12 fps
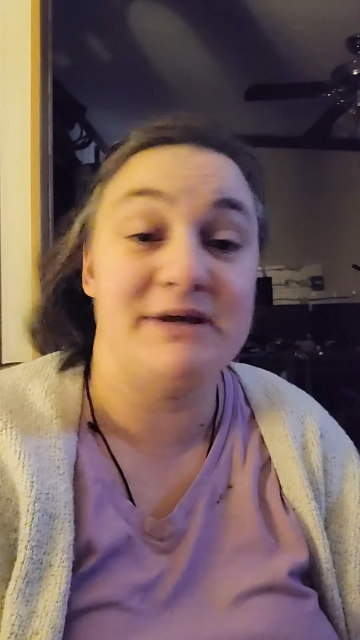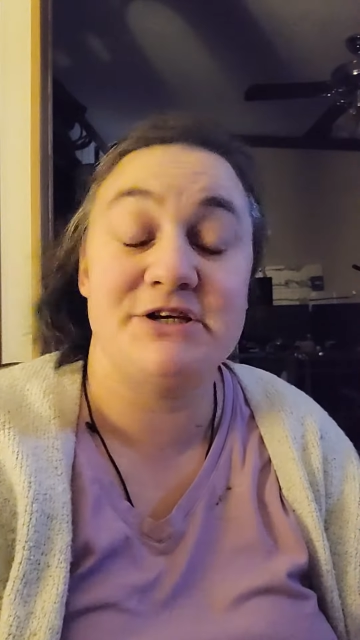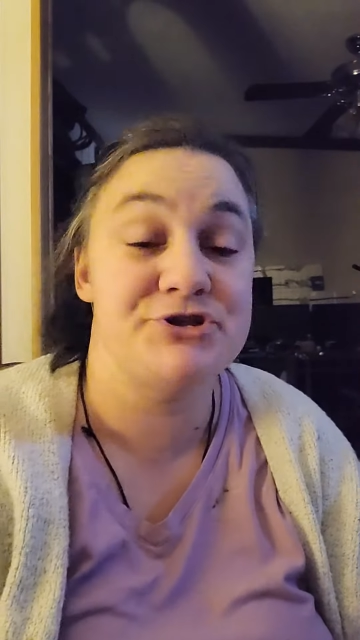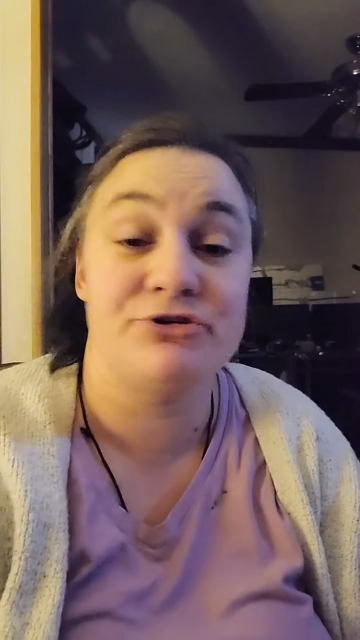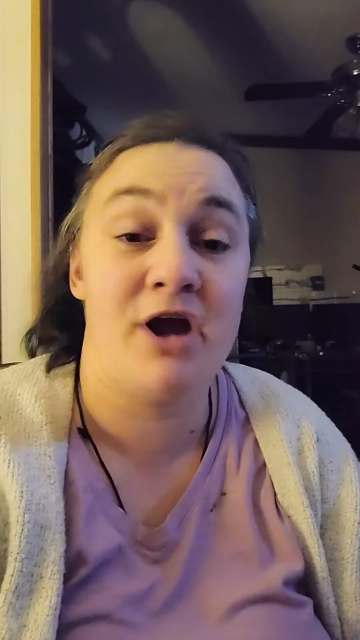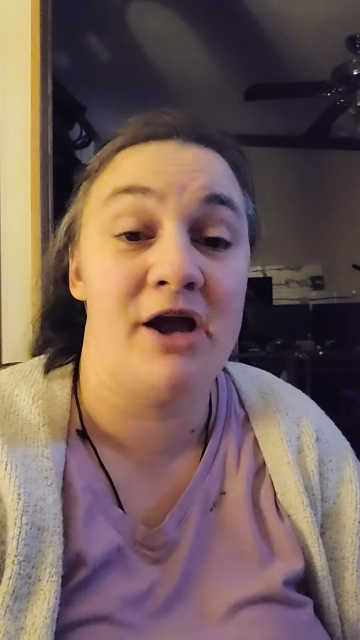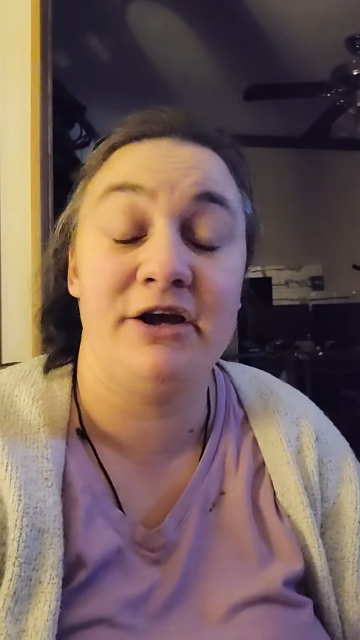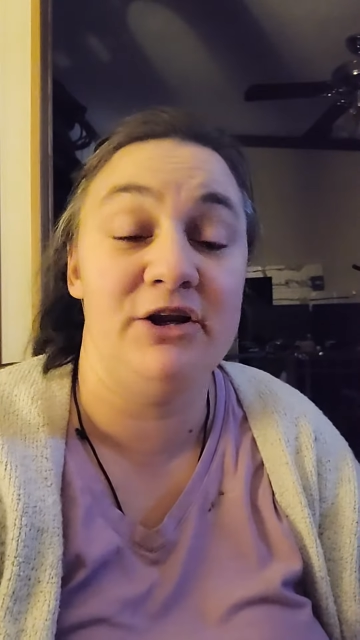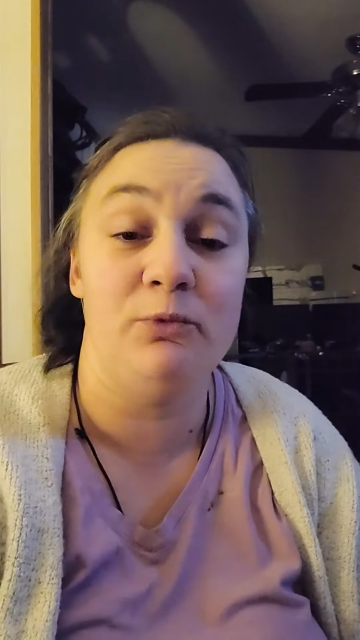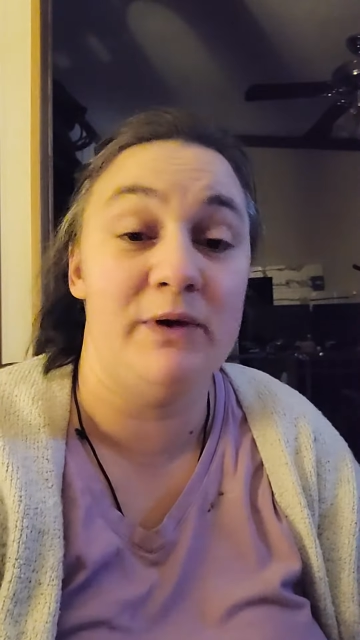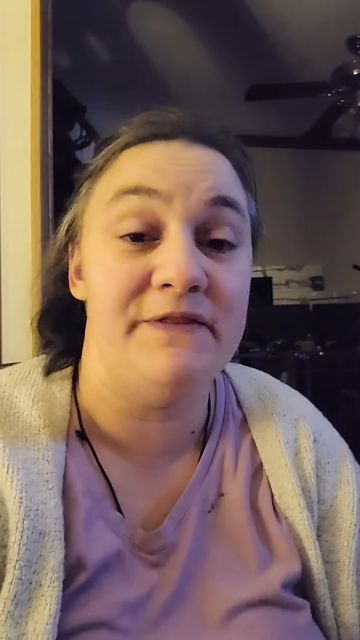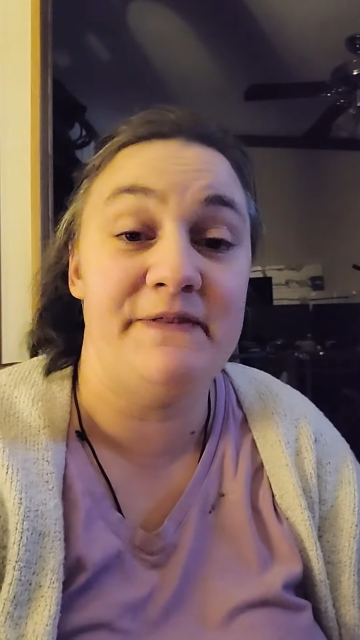because you're not going
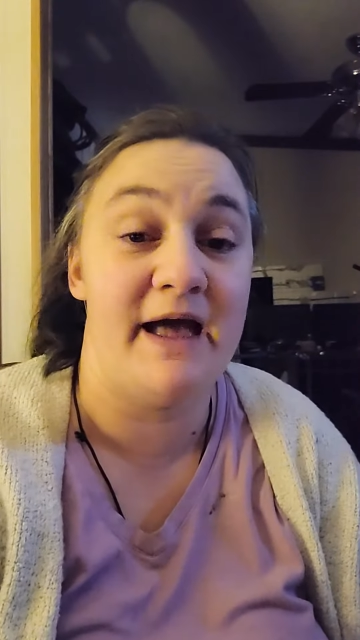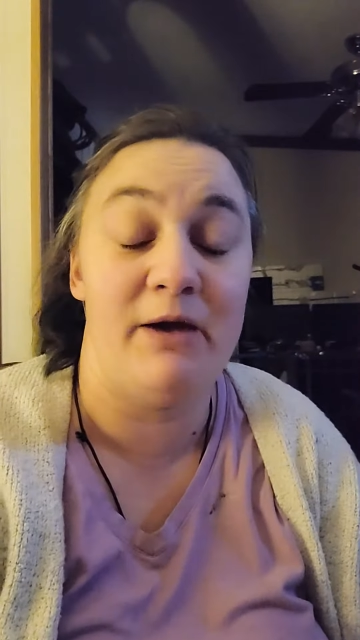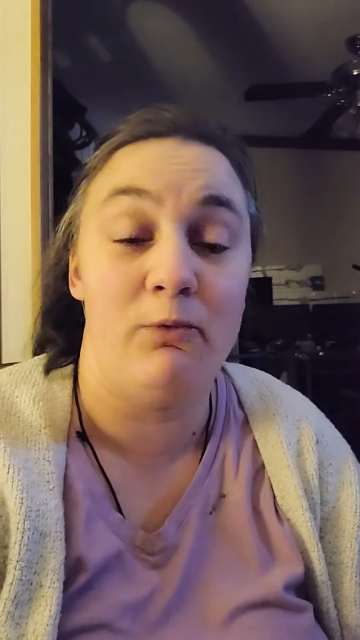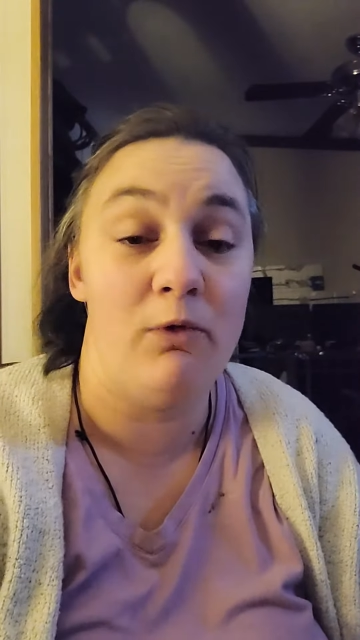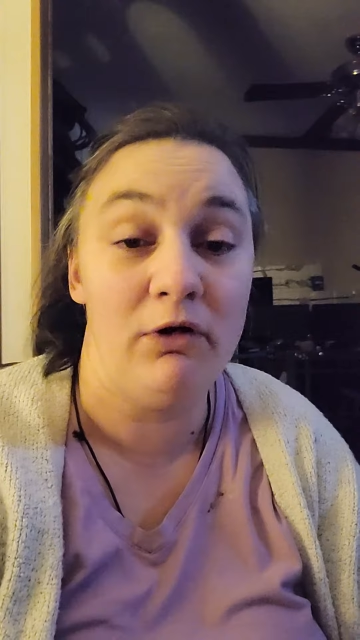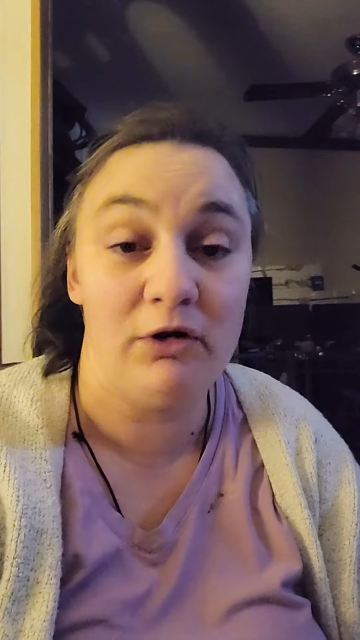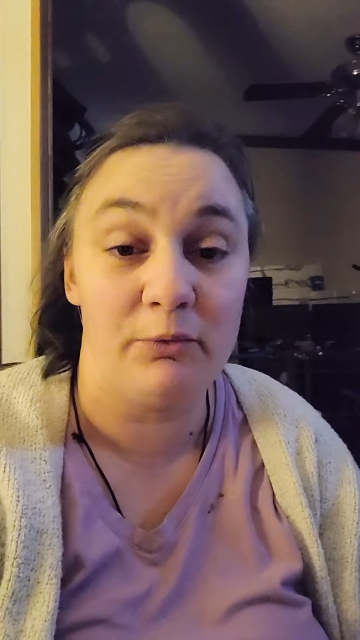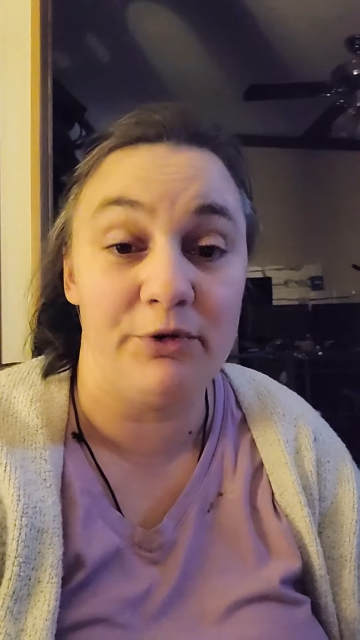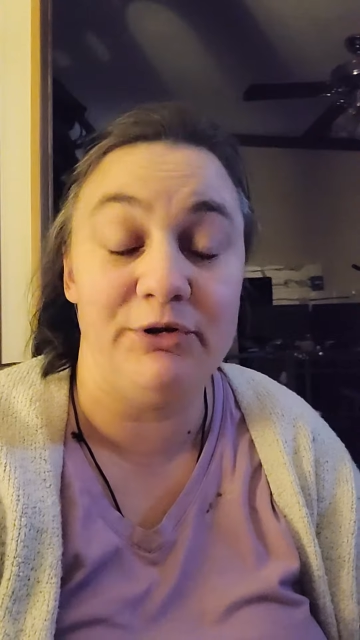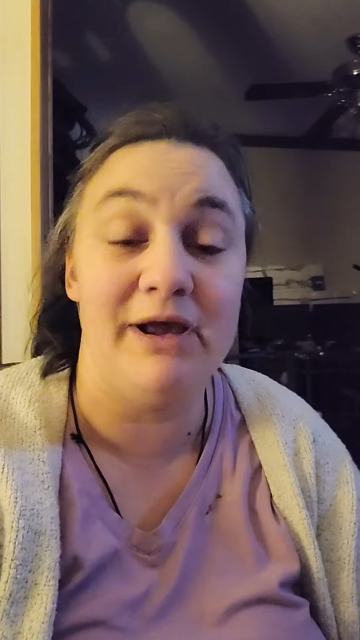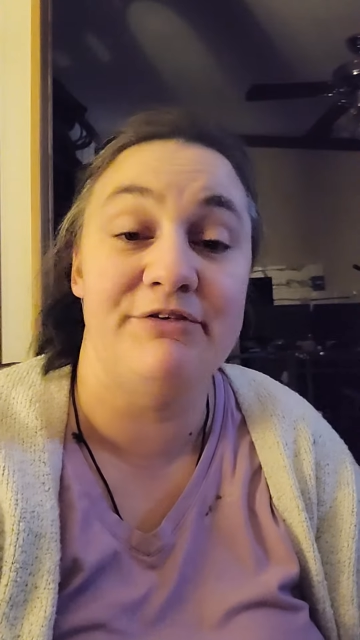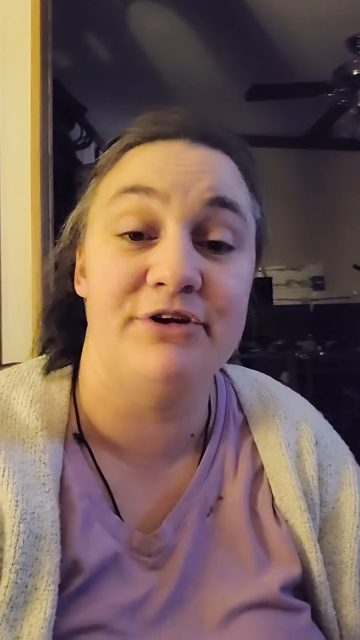to win that war
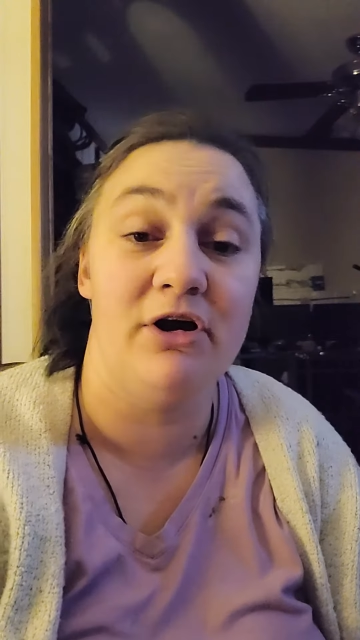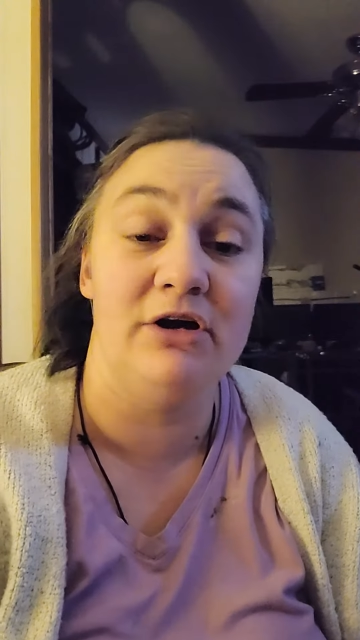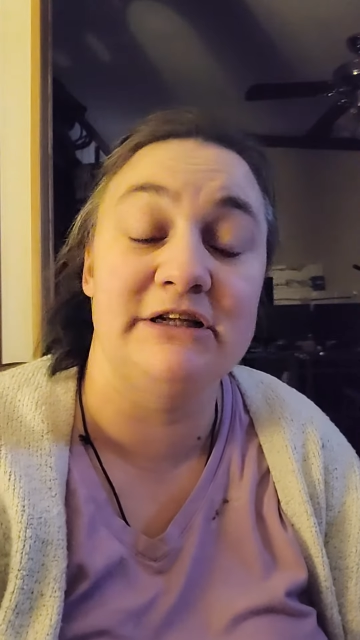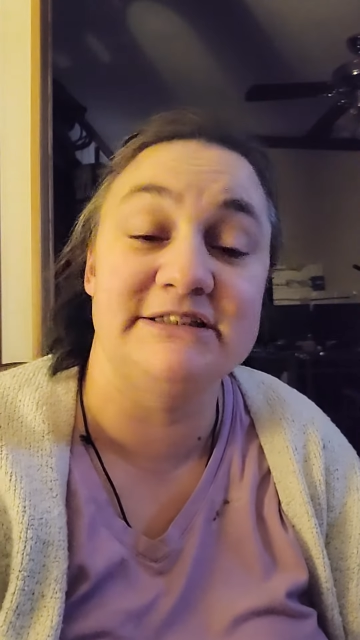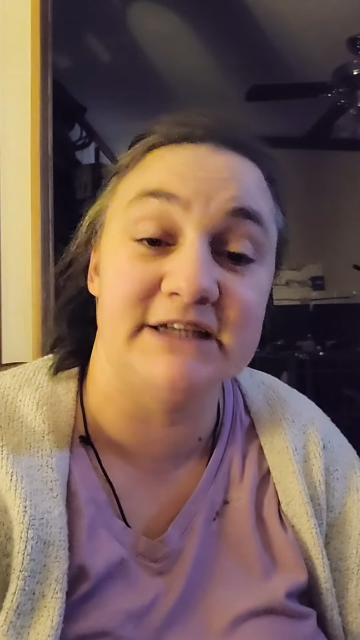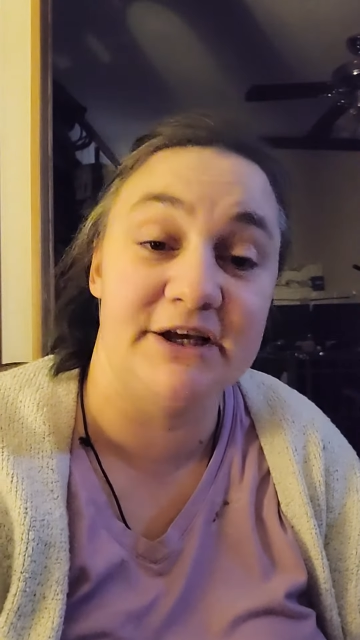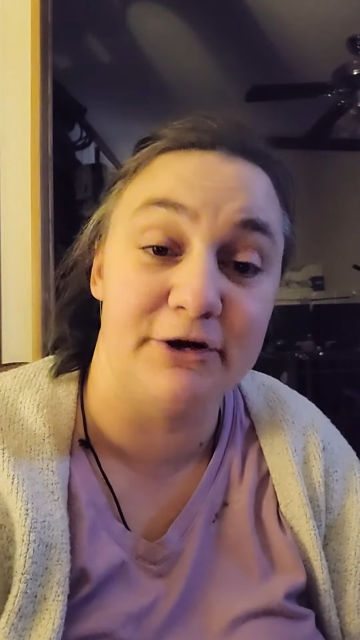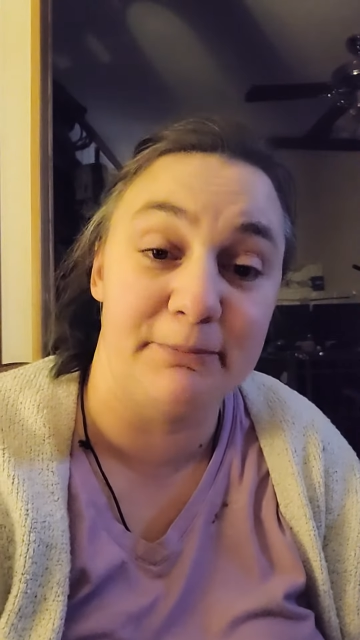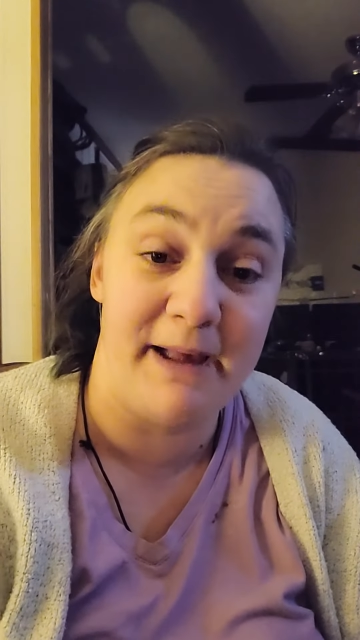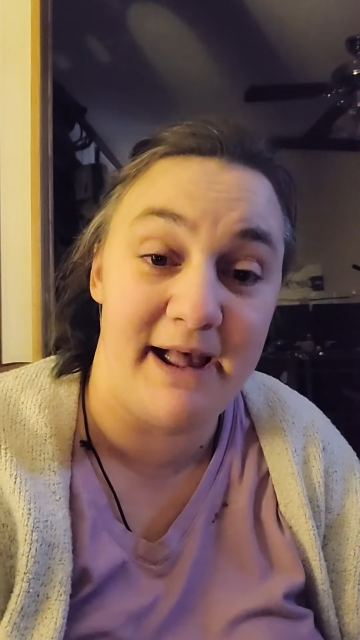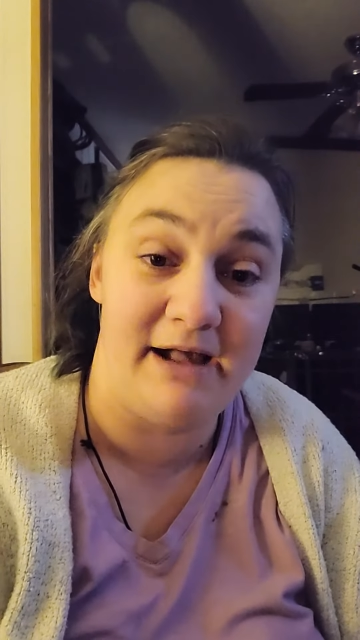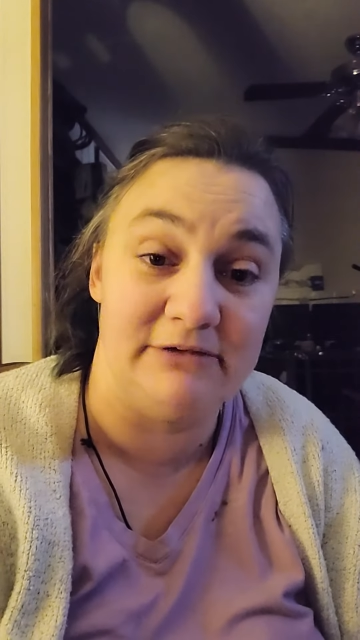when you have a dog that's
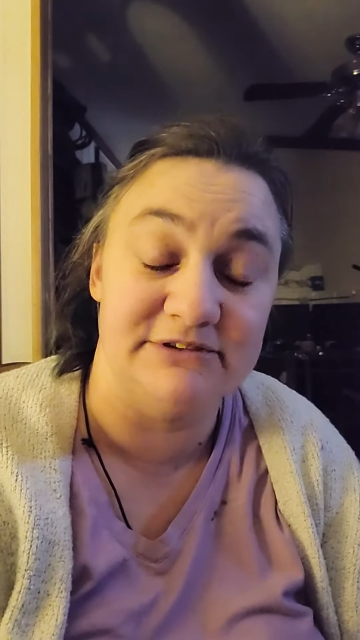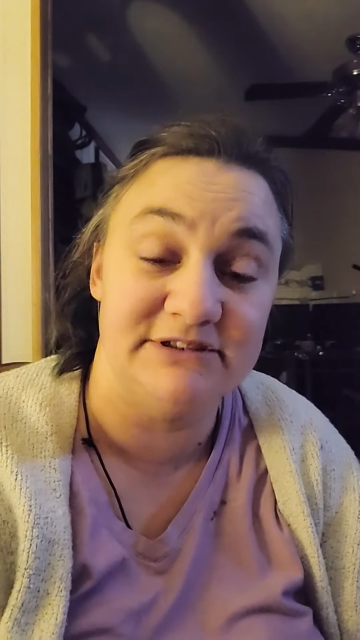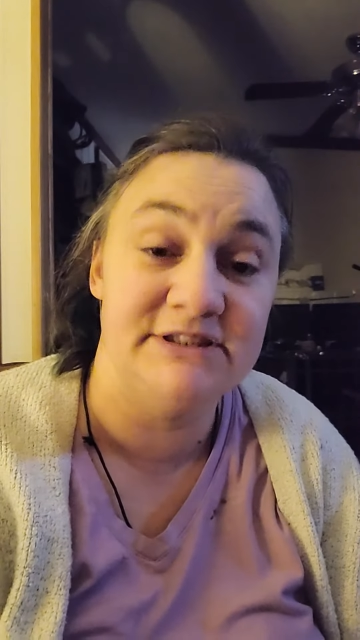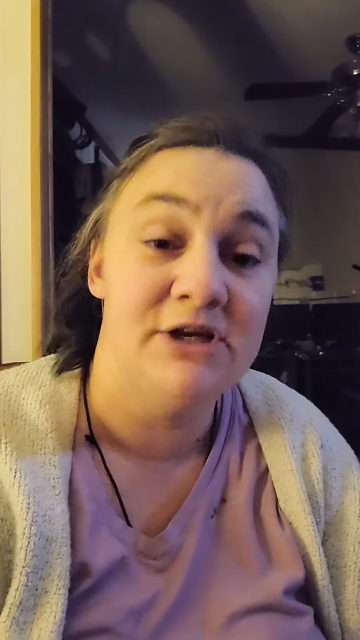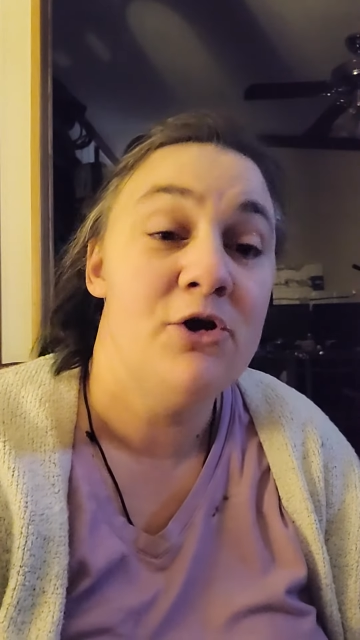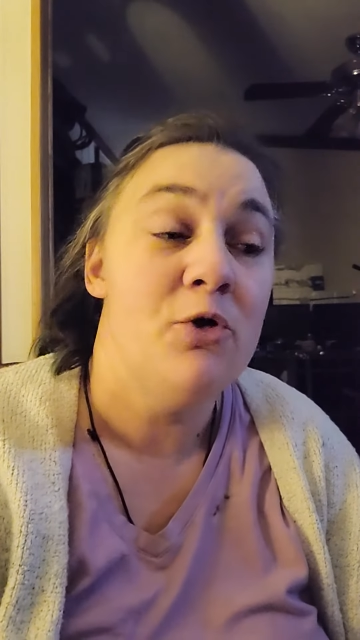100 pounds